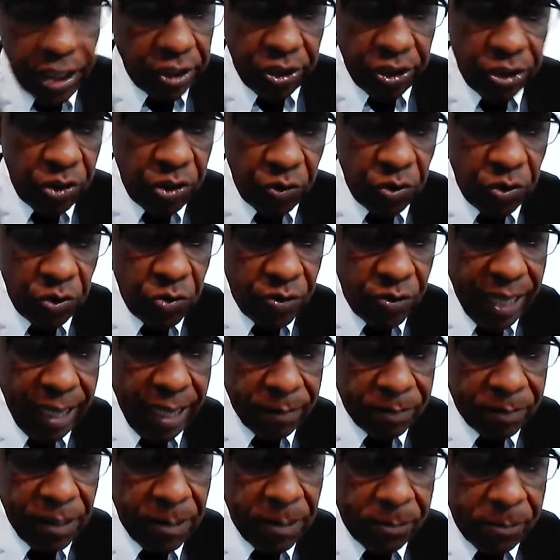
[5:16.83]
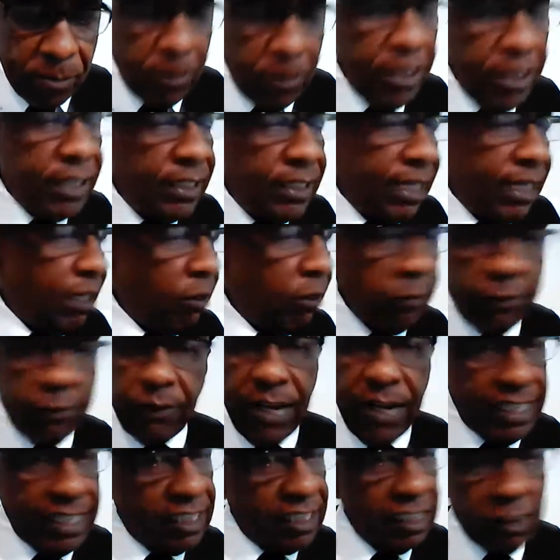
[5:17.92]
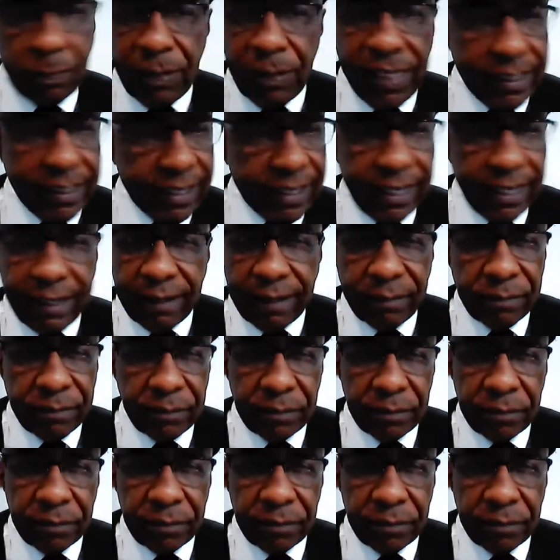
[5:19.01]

you got people that are afraid to speak up.